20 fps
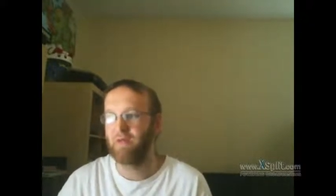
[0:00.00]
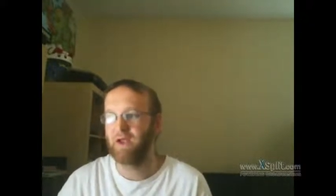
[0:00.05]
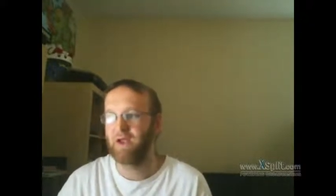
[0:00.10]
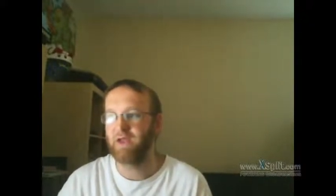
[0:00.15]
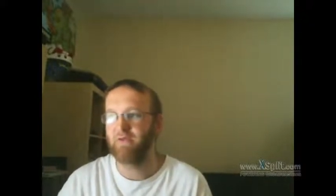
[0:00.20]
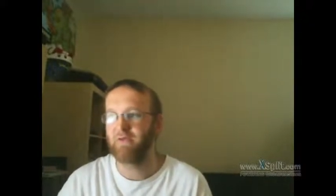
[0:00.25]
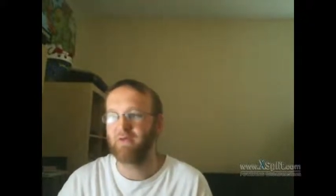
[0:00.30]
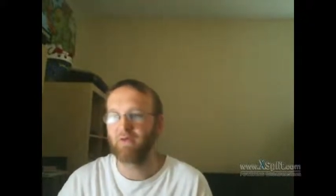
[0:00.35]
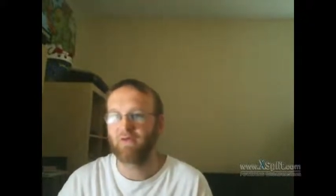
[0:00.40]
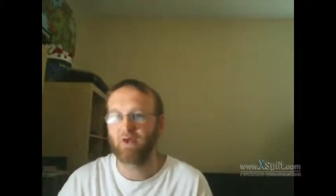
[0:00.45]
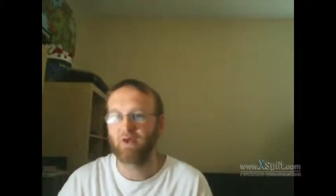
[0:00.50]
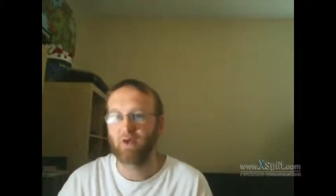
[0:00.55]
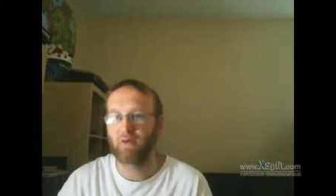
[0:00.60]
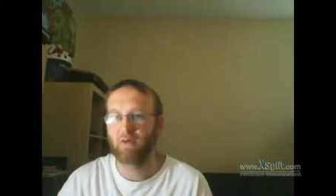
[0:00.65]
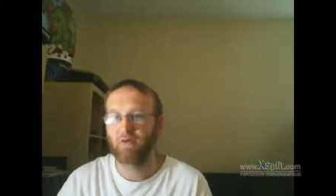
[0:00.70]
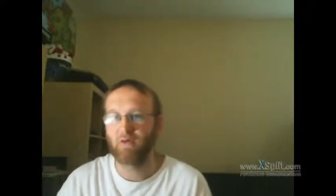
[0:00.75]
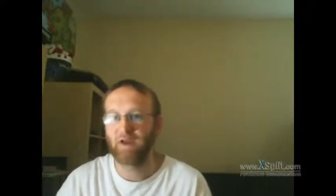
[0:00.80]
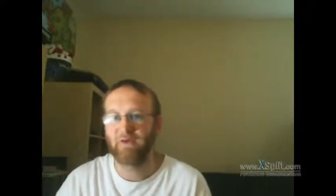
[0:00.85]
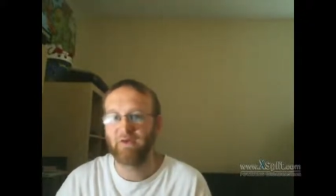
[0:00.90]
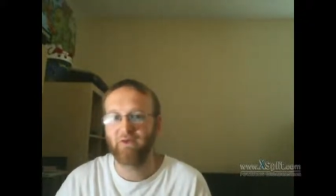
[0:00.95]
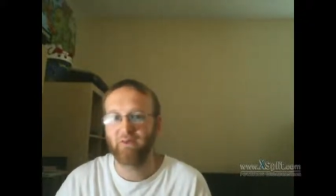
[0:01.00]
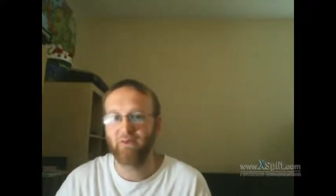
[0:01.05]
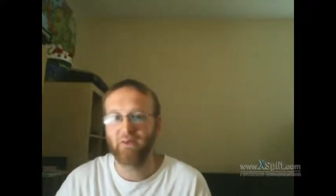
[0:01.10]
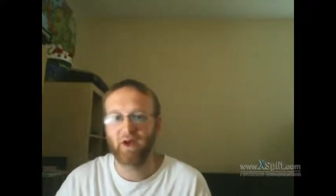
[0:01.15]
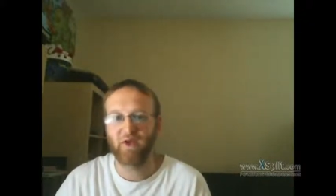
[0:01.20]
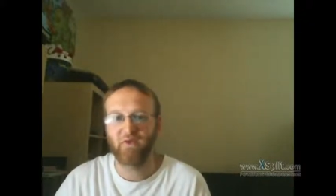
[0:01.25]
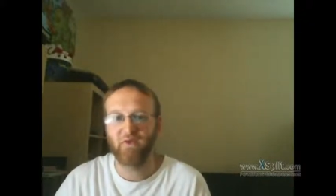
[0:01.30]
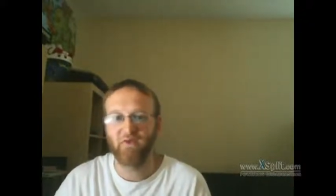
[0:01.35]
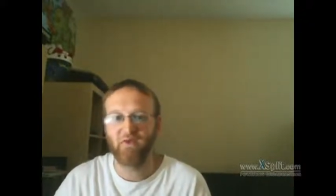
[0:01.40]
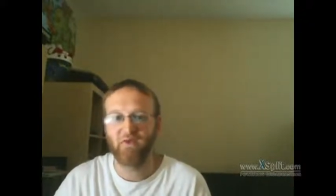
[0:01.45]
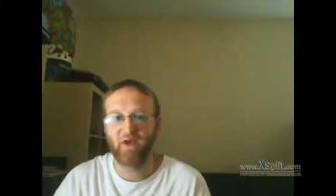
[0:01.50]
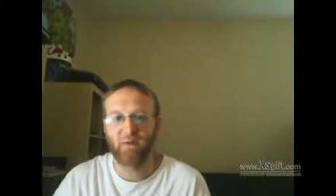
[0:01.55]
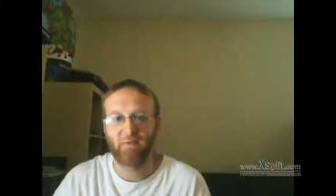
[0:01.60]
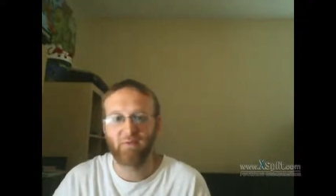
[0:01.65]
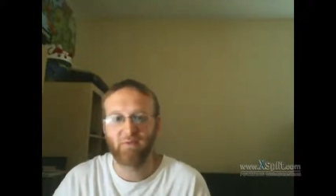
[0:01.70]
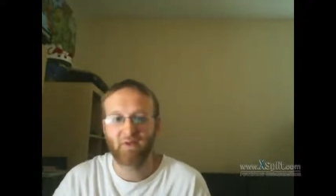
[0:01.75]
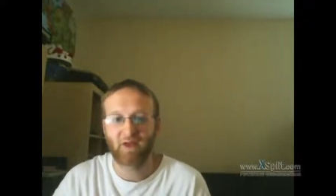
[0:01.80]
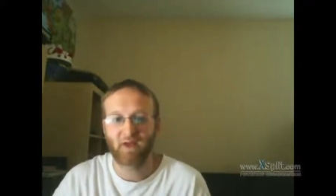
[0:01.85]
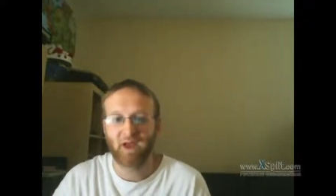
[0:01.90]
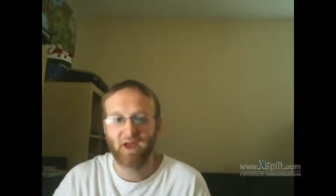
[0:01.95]
then he starts throwing crazy prices at
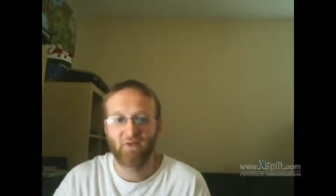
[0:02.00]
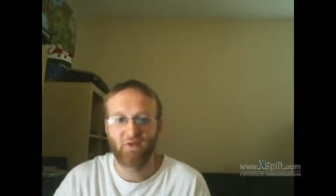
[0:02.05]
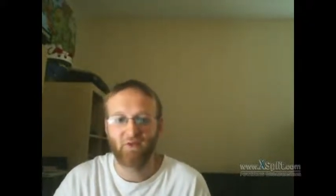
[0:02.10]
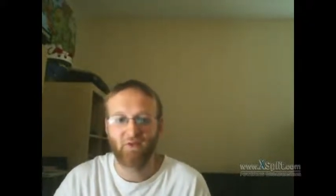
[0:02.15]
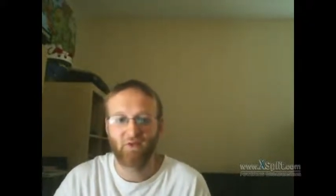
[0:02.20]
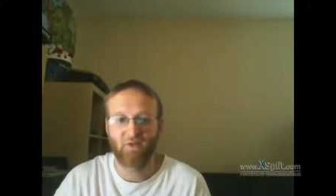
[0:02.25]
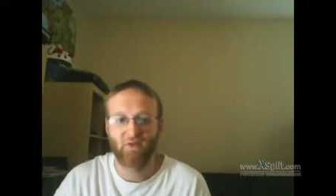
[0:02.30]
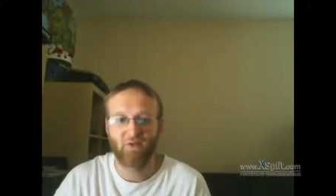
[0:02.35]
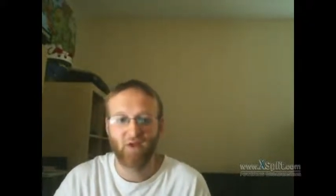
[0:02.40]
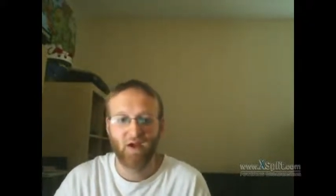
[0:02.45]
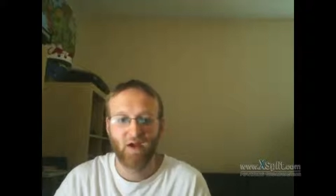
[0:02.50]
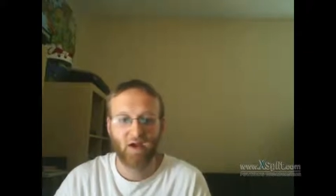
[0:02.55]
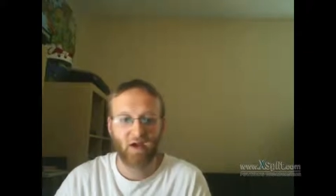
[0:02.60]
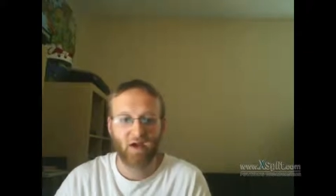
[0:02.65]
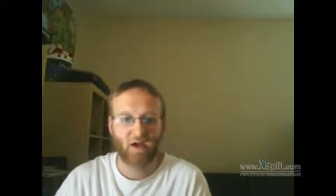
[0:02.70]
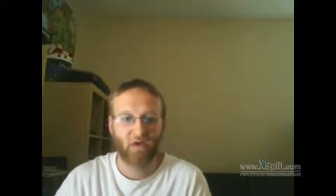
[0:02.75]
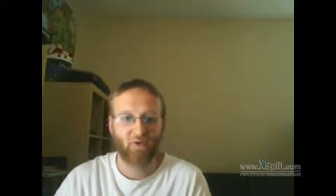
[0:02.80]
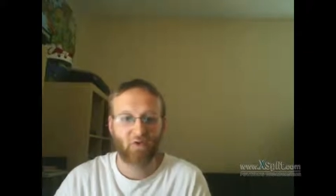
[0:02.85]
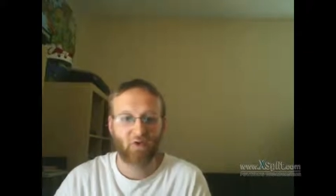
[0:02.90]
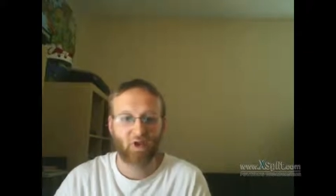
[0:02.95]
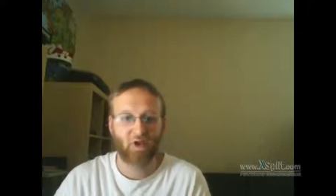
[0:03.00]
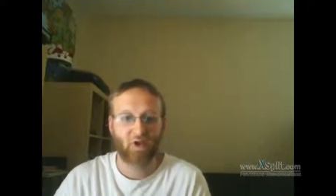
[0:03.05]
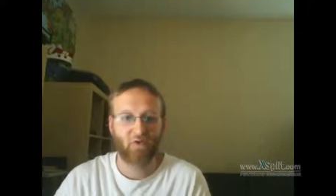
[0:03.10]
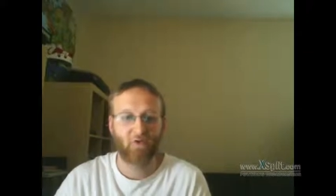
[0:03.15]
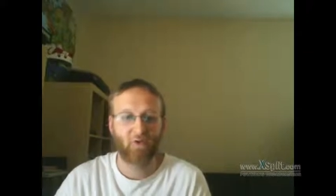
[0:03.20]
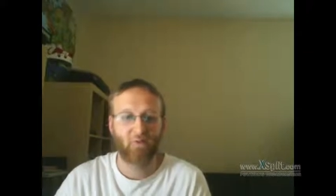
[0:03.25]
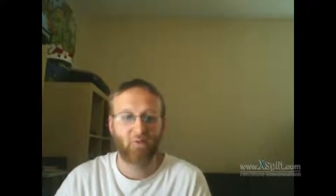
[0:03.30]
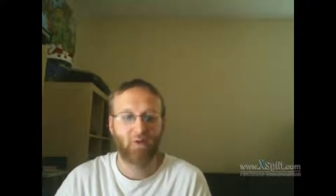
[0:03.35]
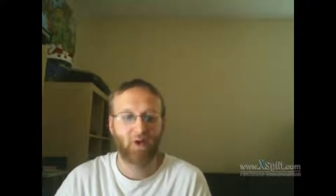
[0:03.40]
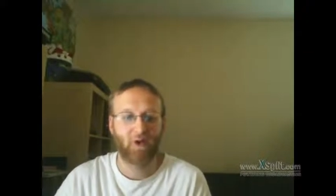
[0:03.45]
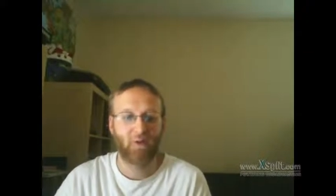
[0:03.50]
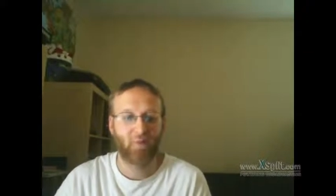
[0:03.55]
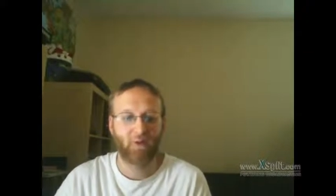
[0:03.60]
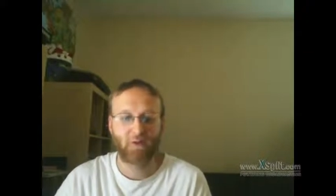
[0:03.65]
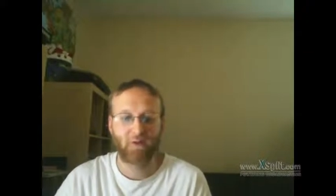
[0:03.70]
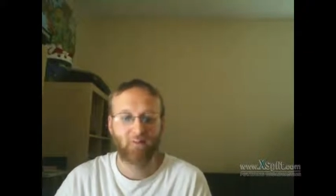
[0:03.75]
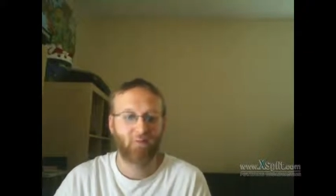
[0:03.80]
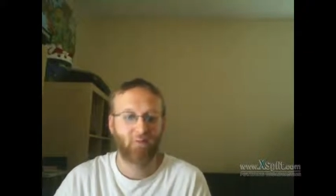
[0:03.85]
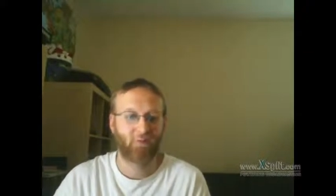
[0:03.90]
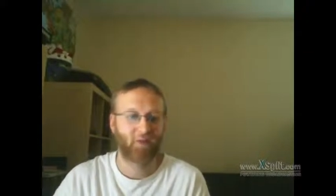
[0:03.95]
me for cases because he knows I want them. I'm
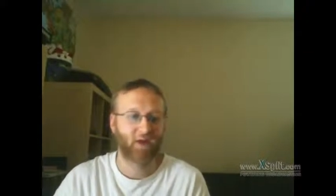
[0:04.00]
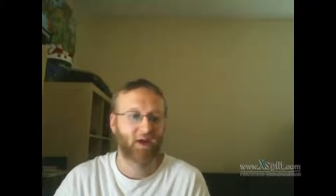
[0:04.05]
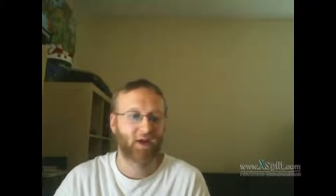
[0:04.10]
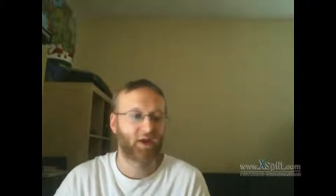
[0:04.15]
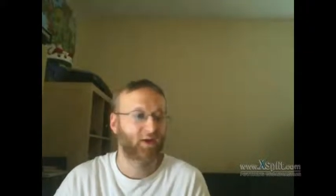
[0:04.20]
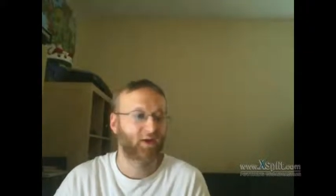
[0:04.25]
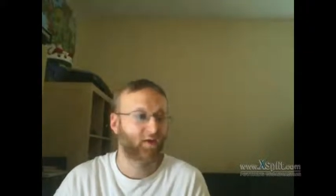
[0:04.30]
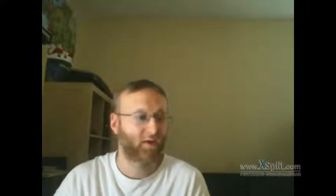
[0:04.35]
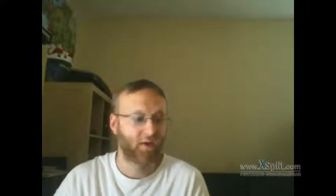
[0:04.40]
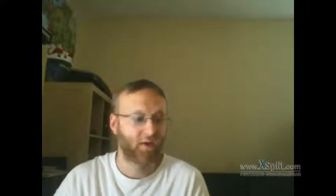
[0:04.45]
like, well, forget it.